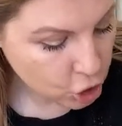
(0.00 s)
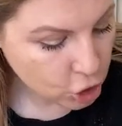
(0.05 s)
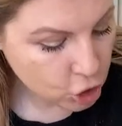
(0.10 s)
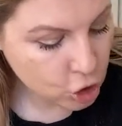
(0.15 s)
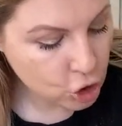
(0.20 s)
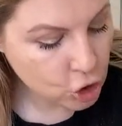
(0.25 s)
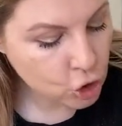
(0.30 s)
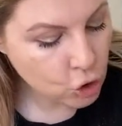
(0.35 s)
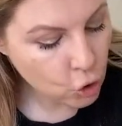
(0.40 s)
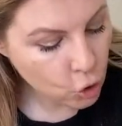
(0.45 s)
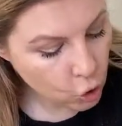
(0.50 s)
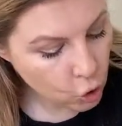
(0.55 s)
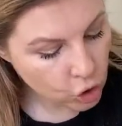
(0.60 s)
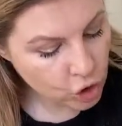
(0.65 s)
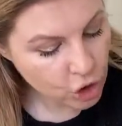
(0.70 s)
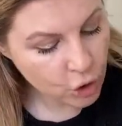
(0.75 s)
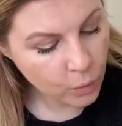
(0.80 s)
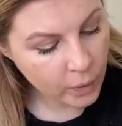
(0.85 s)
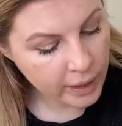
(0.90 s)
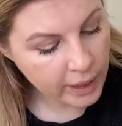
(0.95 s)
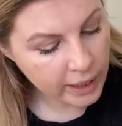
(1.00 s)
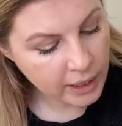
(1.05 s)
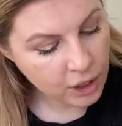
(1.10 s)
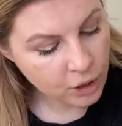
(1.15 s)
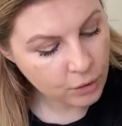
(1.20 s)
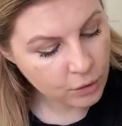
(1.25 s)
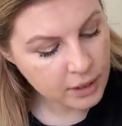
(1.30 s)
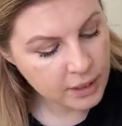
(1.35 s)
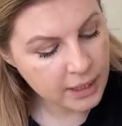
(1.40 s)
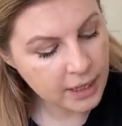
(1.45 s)
Georgia, when I
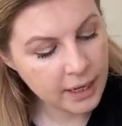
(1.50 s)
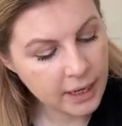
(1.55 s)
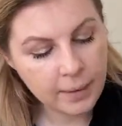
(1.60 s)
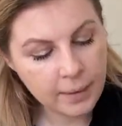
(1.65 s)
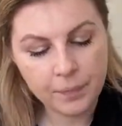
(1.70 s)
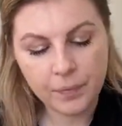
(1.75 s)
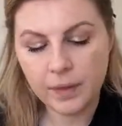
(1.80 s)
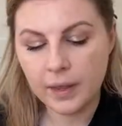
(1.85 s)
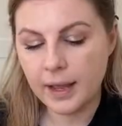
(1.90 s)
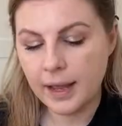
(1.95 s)
used it,